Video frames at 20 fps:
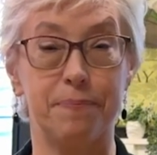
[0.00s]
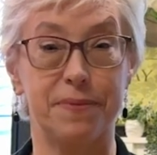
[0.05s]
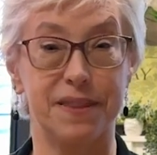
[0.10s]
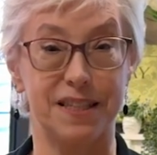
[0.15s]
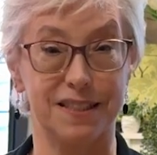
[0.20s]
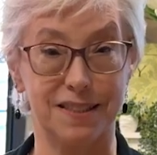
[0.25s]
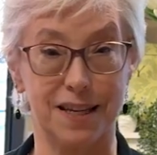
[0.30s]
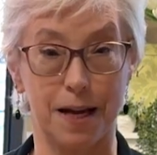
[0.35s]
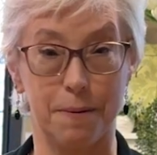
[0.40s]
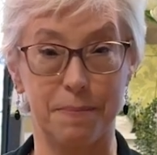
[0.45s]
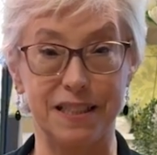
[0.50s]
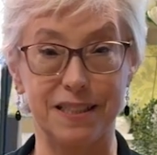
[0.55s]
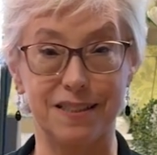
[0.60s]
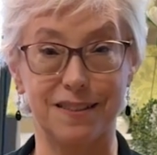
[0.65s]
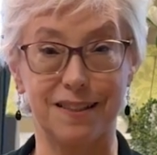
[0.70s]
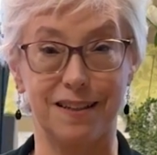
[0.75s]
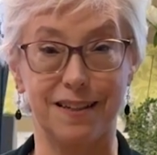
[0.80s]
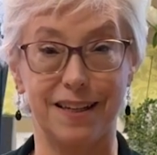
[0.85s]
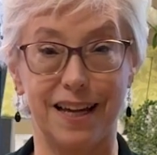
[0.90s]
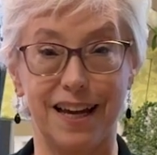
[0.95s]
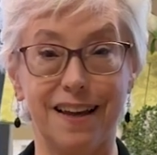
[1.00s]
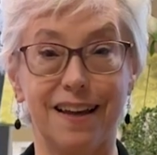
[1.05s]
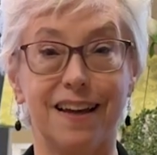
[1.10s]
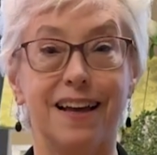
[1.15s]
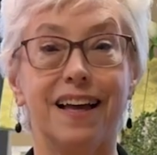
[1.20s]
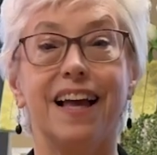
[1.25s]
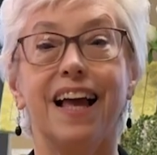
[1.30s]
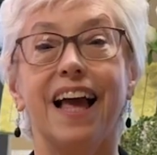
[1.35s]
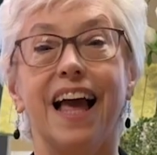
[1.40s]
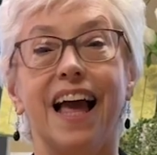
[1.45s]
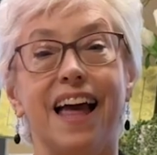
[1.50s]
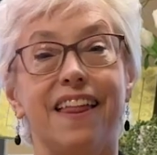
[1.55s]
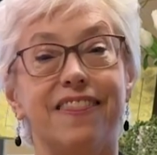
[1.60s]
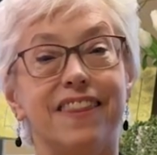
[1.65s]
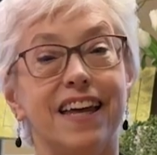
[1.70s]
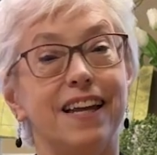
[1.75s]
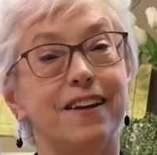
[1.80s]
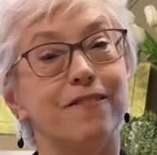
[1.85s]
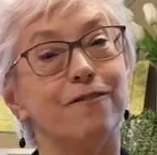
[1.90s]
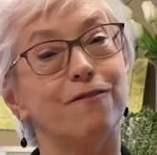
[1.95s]
this coming Sunday, and
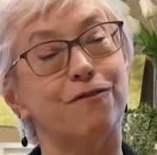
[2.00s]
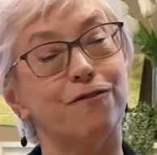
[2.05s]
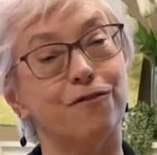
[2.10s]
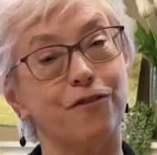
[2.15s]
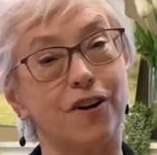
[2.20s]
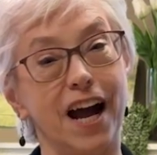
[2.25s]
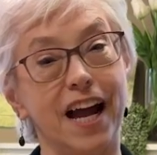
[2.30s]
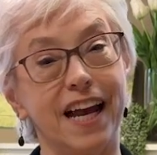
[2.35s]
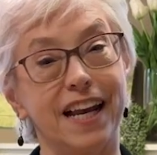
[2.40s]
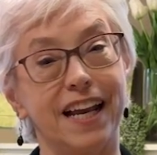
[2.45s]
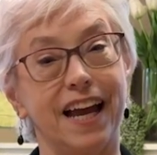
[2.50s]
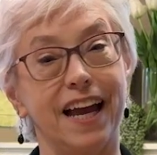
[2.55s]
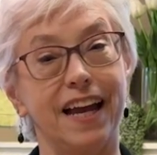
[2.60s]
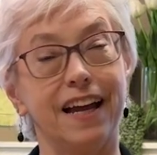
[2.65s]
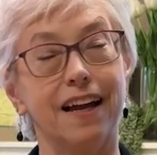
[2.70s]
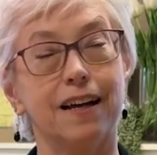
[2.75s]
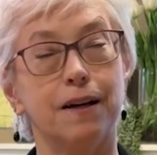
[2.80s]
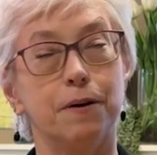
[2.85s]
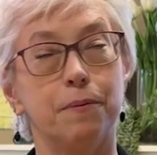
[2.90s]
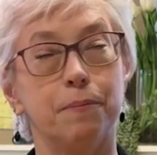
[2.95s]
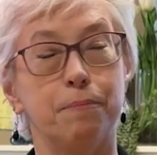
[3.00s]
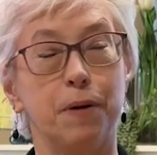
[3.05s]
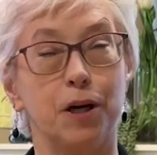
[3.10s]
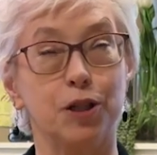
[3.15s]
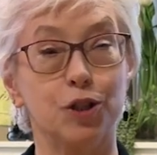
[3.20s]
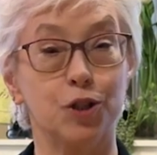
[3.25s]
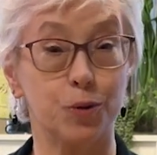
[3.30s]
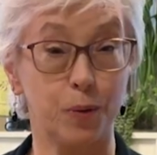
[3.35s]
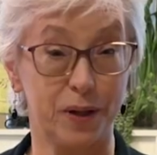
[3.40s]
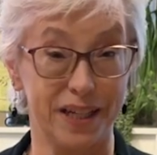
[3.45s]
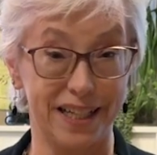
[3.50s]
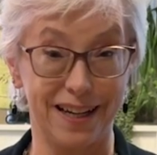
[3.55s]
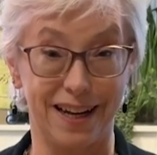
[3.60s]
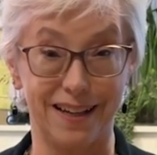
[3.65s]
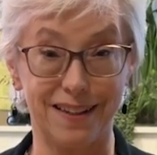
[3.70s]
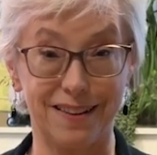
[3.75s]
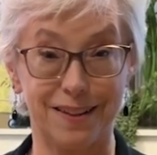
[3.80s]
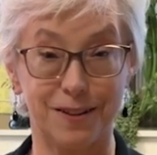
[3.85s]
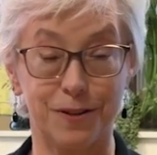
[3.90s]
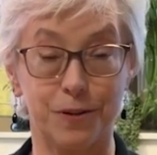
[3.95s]
then Friday, March
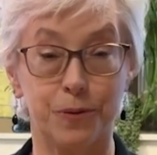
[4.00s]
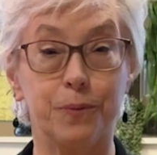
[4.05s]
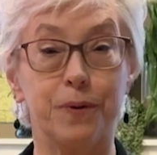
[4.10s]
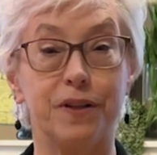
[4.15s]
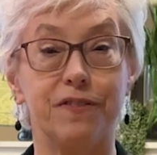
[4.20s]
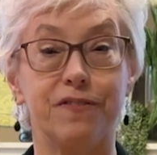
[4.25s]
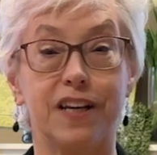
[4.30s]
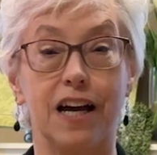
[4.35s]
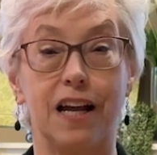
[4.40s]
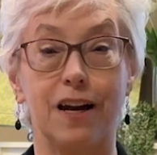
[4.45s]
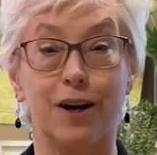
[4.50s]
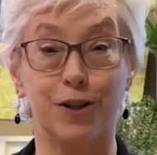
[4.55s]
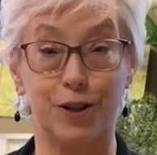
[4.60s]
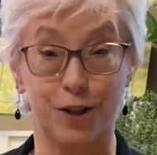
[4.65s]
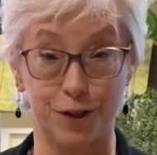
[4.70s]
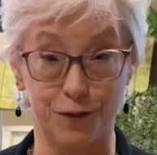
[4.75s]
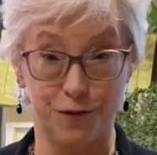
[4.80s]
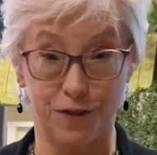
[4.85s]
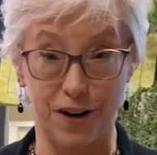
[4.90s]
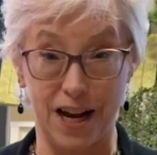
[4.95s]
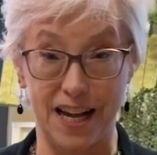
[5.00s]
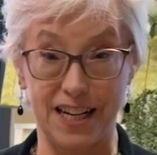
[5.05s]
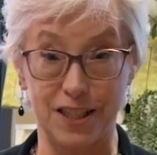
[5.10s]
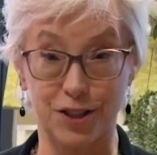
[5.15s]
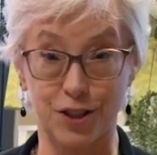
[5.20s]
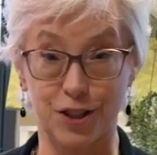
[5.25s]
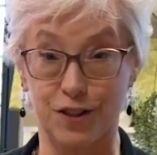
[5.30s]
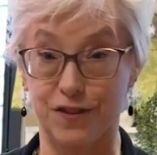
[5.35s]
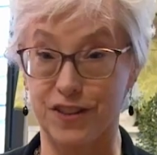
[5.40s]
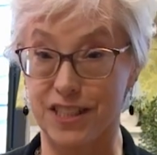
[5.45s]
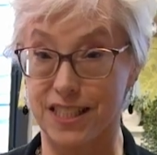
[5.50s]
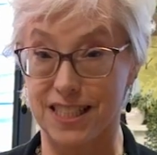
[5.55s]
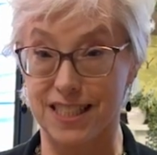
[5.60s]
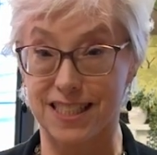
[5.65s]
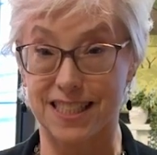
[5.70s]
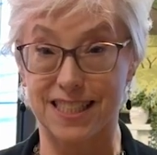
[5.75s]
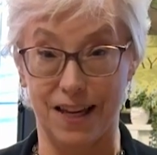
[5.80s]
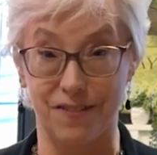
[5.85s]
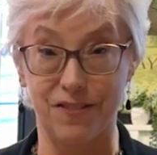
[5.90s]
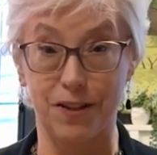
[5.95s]
29th, we've got our Good Friday service at
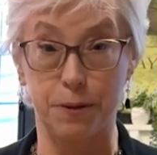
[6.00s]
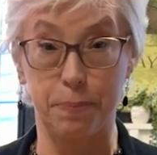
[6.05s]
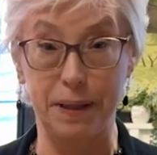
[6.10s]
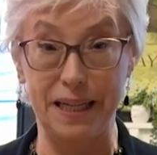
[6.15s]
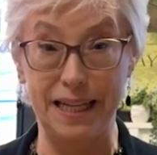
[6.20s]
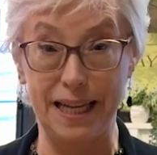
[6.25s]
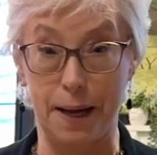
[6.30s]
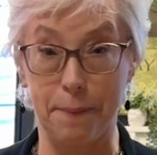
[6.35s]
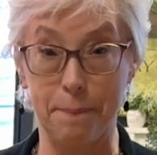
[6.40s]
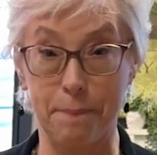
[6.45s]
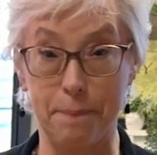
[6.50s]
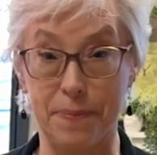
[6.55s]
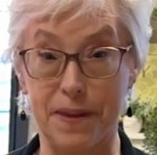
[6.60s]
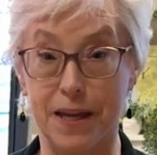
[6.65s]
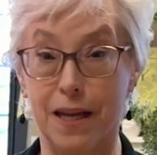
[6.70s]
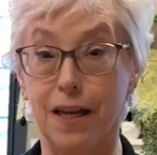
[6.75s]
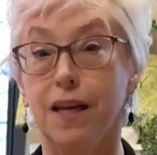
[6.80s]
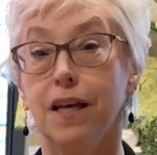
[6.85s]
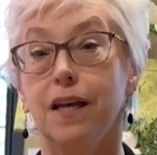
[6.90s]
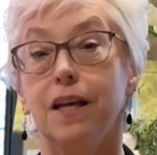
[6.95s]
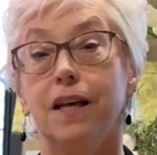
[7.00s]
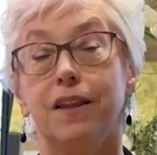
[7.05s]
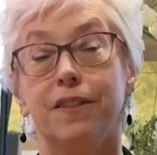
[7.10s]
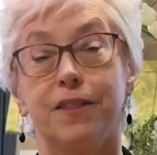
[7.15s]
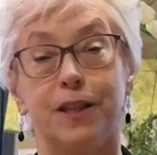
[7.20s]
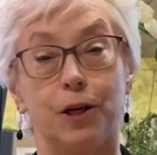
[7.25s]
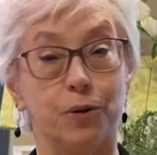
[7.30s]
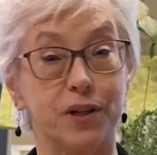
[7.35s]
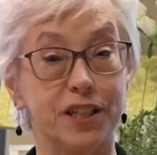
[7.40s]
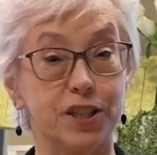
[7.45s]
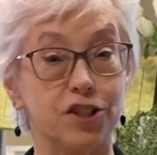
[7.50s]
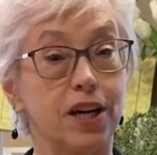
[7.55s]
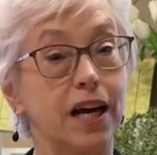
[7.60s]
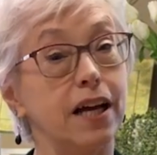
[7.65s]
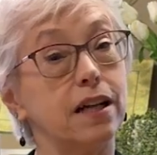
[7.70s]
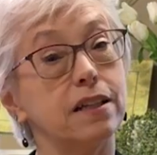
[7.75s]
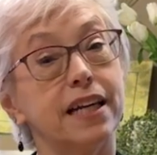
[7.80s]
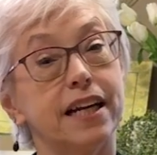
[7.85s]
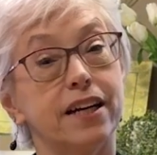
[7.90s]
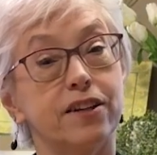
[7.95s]
7 p.m. The only
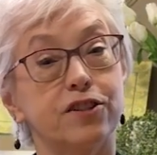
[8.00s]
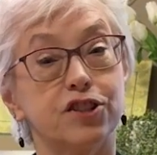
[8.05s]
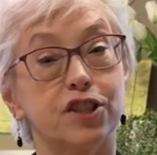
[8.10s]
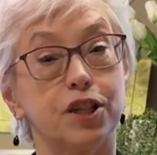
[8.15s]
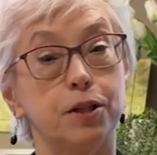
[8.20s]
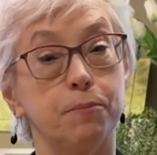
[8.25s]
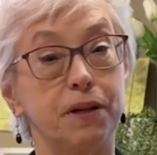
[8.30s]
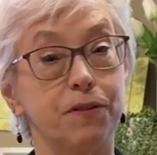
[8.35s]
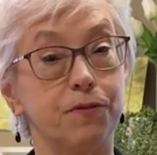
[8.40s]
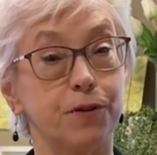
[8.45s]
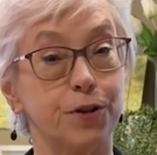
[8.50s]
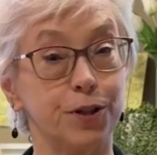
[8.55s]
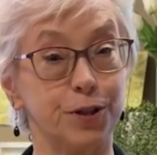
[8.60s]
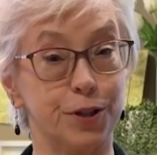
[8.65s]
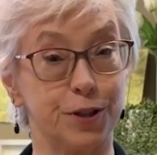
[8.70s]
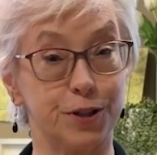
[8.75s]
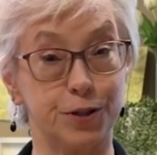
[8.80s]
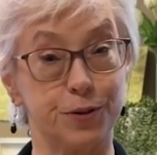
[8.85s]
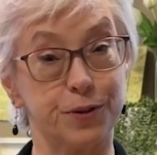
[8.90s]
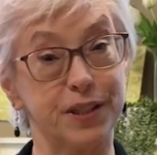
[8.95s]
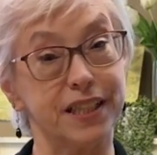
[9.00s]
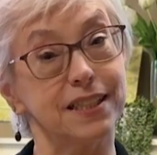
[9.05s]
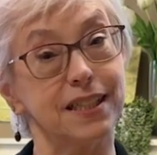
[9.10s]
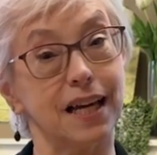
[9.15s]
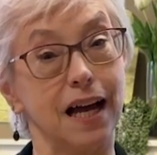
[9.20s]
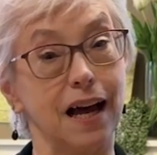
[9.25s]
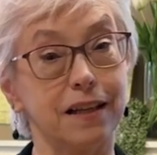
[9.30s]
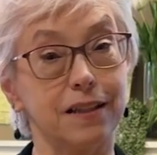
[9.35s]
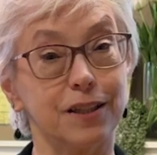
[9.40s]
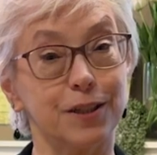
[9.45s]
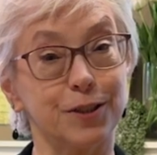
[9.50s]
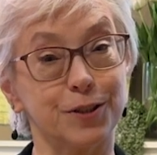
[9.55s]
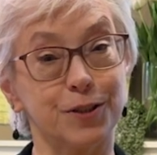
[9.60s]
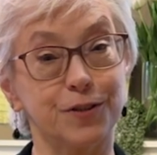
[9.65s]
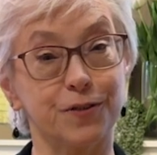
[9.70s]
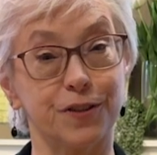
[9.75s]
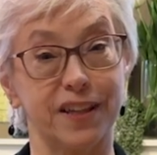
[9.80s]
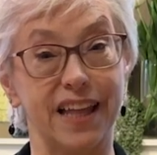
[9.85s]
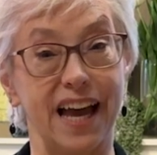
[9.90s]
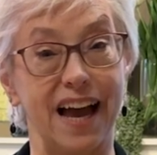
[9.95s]
child care is going to be for the nursery and toddlers
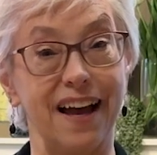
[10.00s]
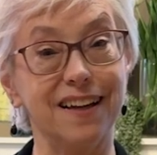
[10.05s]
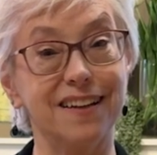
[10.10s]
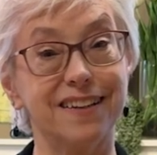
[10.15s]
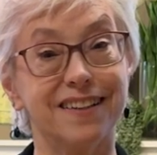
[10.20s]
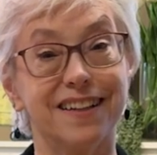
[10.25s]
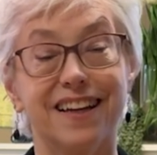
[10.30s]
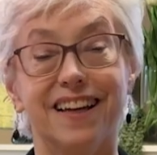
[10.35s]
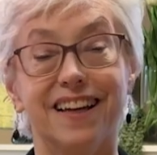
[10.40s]
for that.